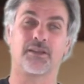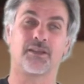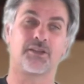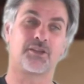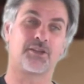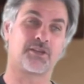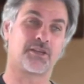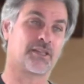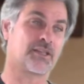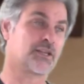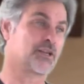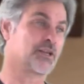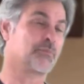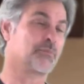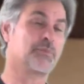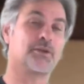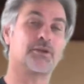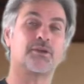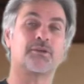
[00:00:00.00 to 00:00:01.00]
You, it
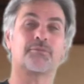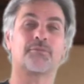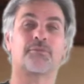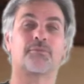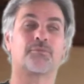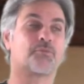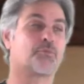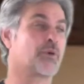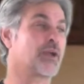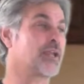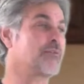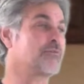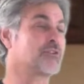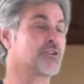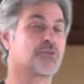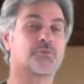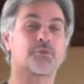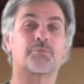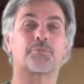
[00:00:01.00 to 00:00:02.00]
could be waves
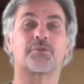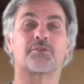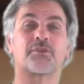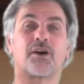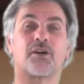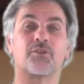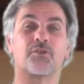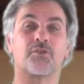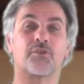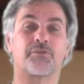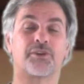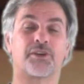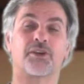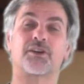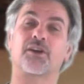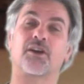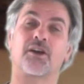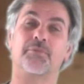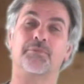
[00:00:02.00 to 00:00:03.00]
and ripples all over your
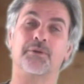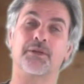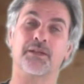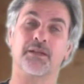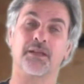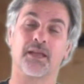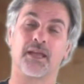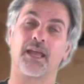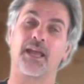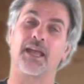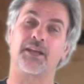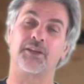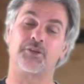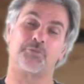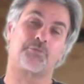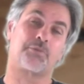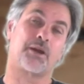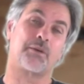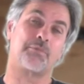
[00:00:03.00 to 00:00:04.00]
carpet. And you
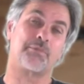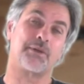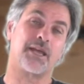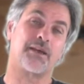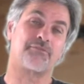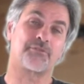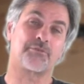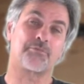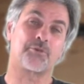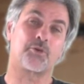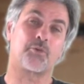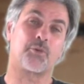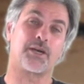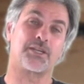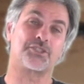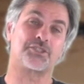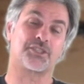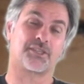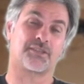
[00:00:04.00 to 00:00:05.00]
probably have some
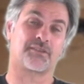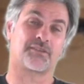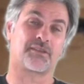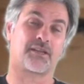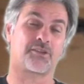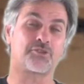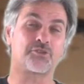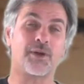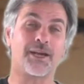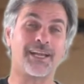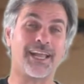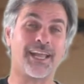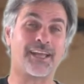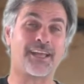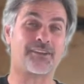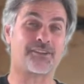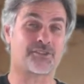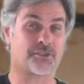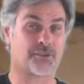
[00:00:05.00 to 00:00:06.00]
questions, and I'll try to
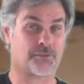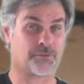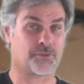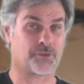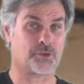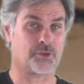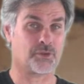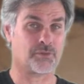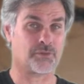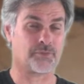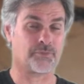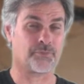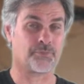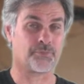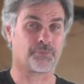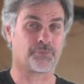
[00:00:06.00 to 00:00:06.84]
answer a few of them.